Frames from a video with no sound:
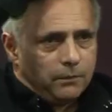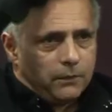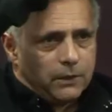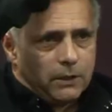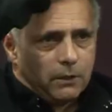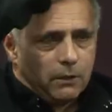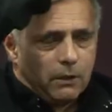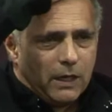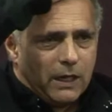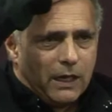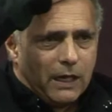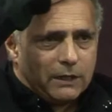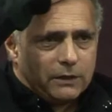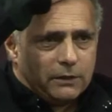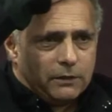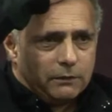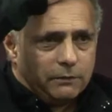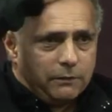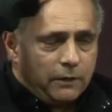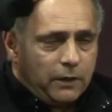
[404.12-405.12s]
So I had
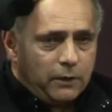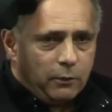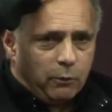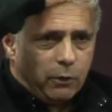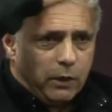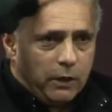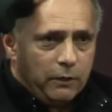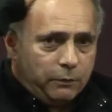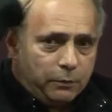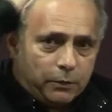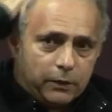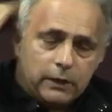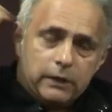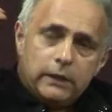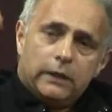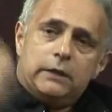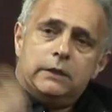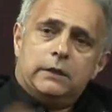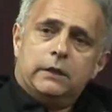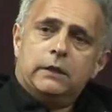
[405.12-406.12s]
to find a way of putting
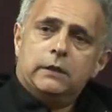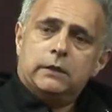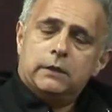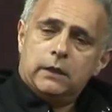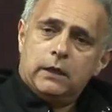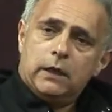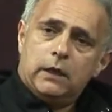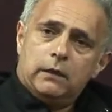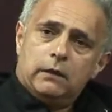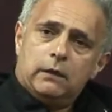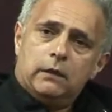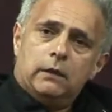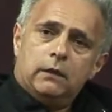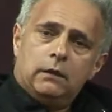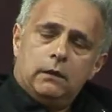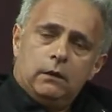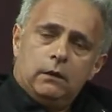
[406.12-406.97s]
these things together.